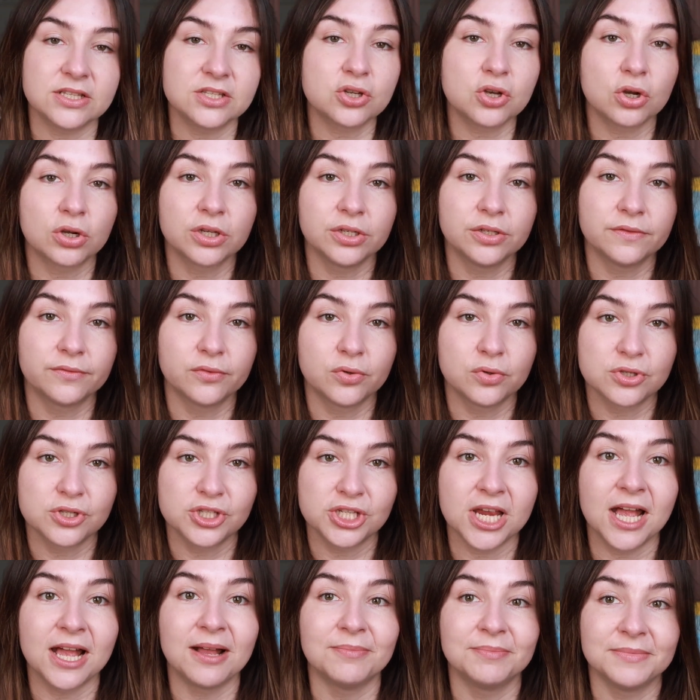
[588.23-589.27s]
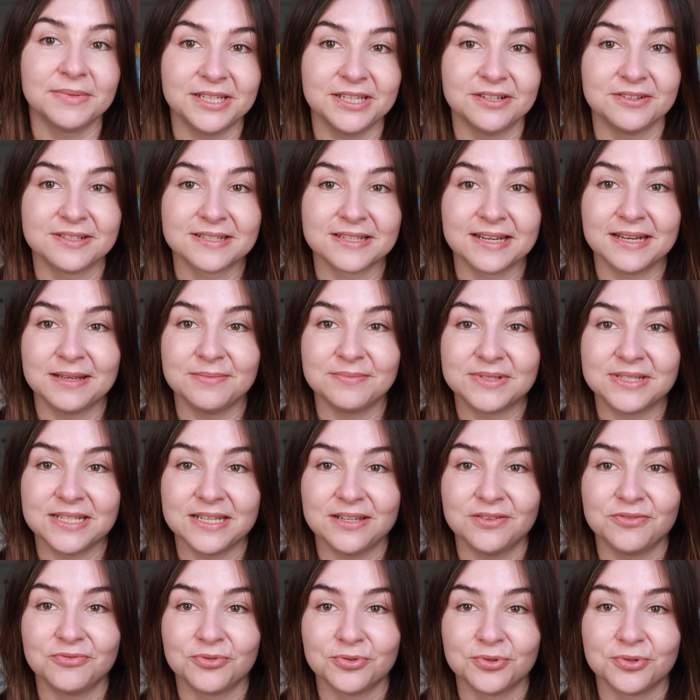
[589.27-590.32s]
And talking of Rose Jam, here's an
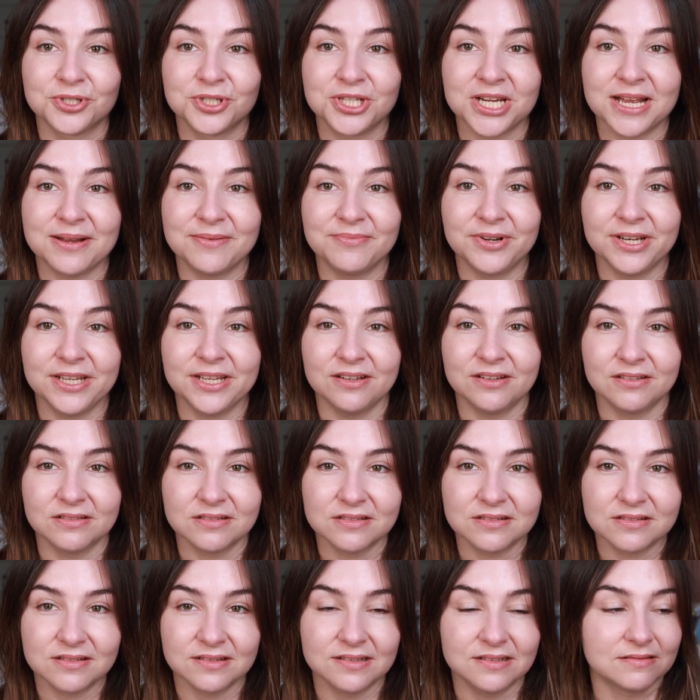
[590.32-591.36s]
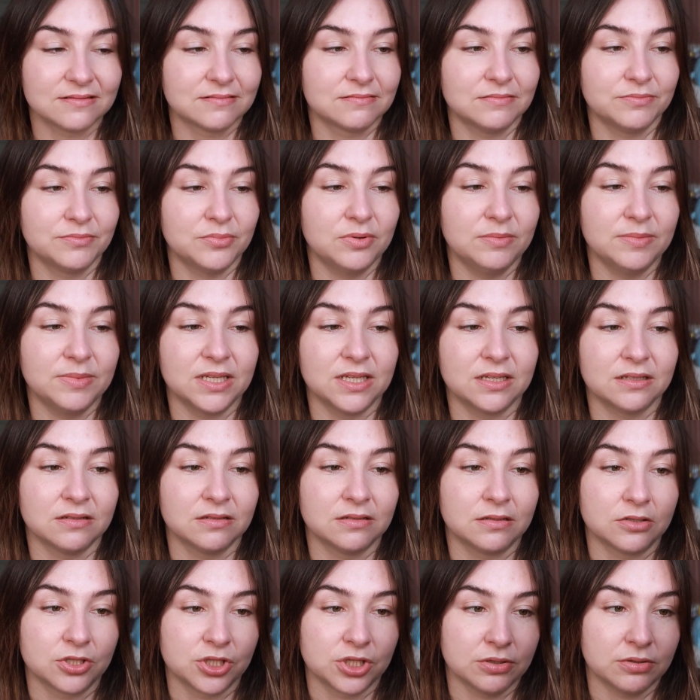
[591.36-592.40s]
empty Rose Jam right here. There's a little, let me get
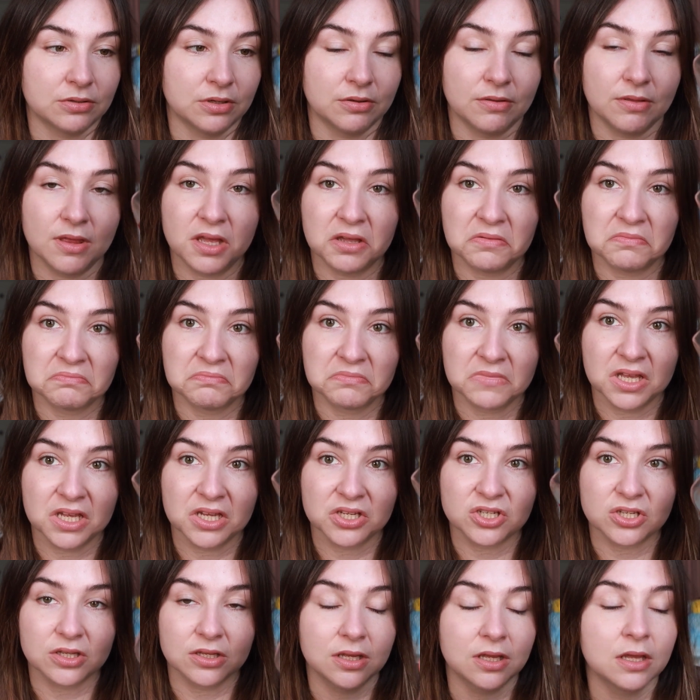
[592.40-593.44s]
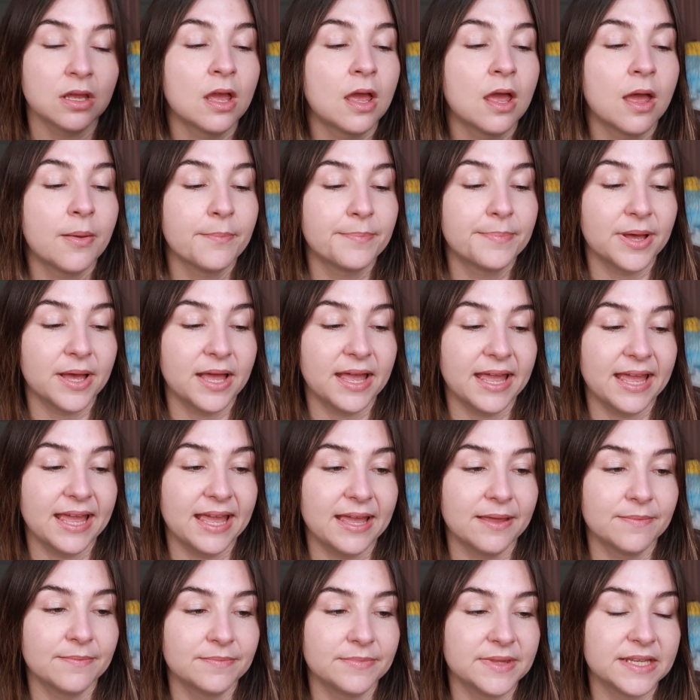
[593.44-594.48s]
another shower out of that. actually. But
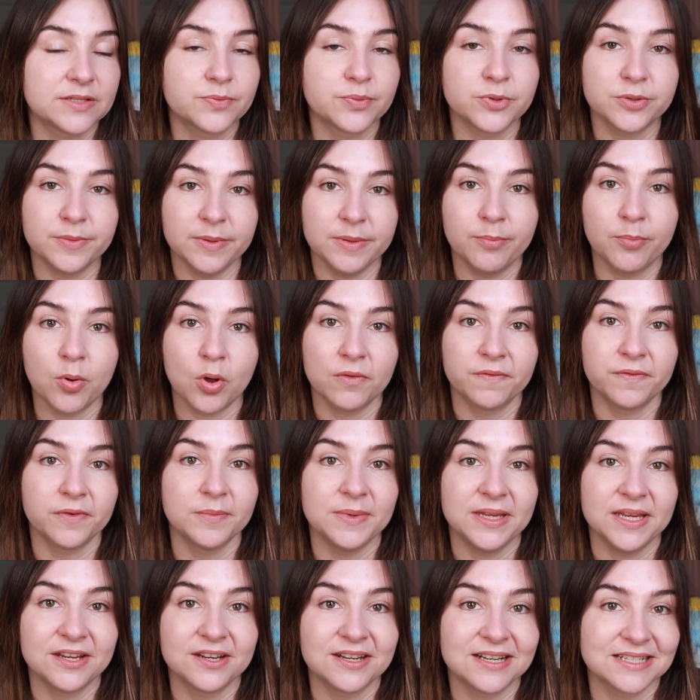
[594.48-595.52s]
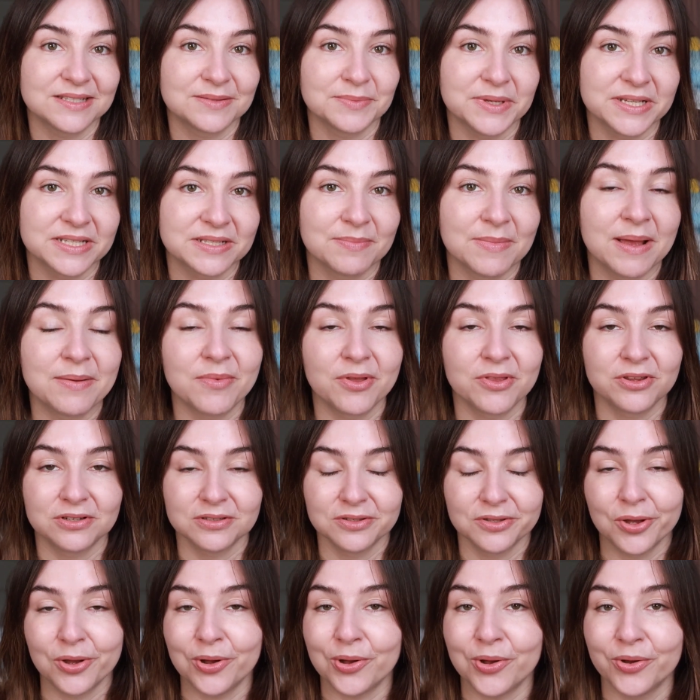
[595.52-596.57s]
this would have been bought for me at Christmas. My
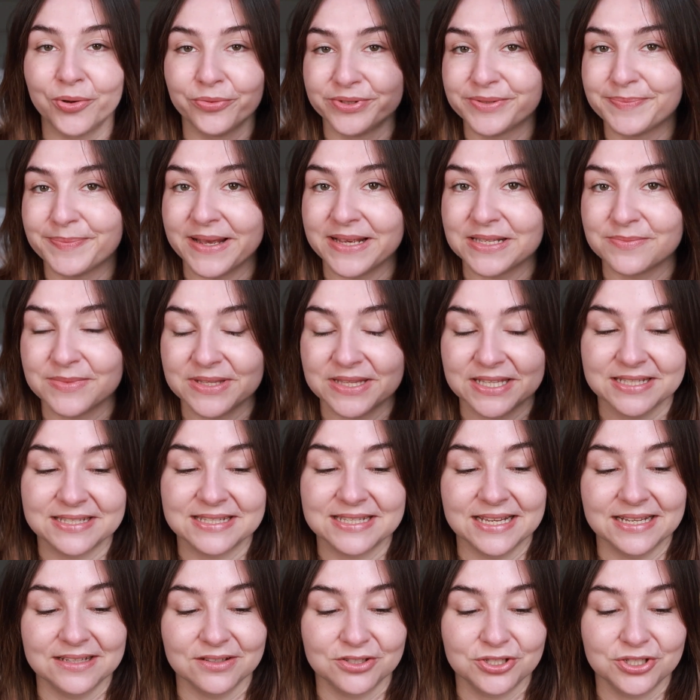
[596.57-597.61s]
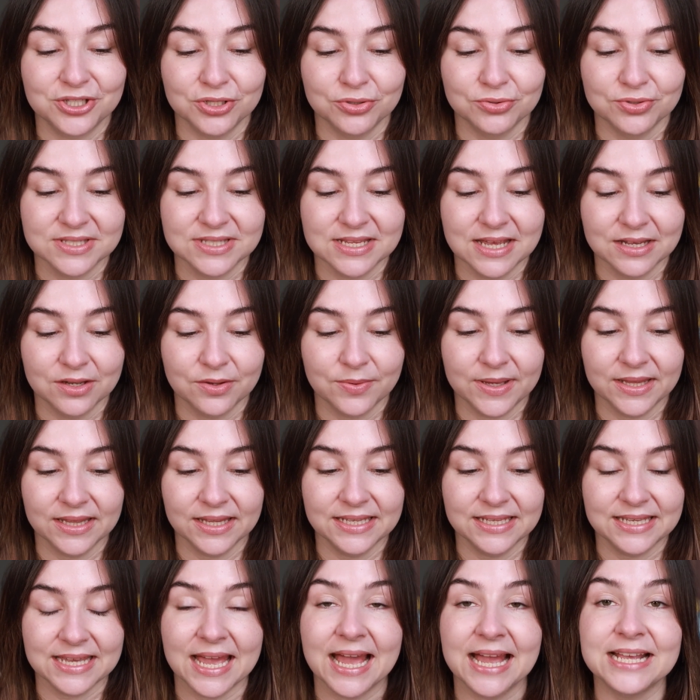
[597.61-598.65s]
mother-in-law always buys me this scent because she knows that I quite
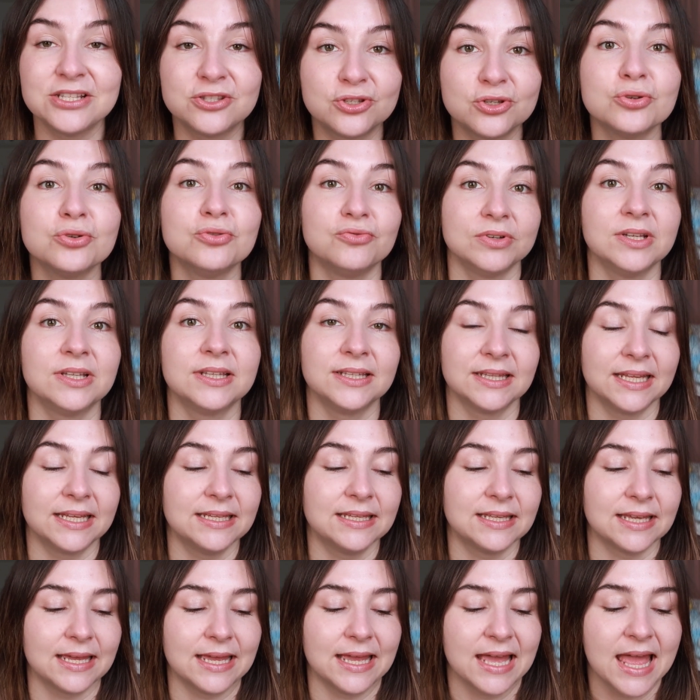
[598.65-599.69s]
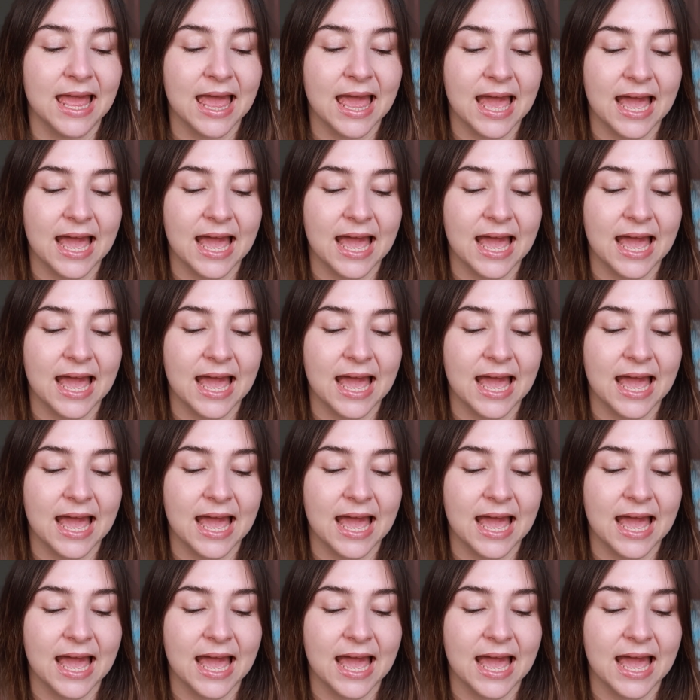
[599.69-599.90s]
like it. I do really like it.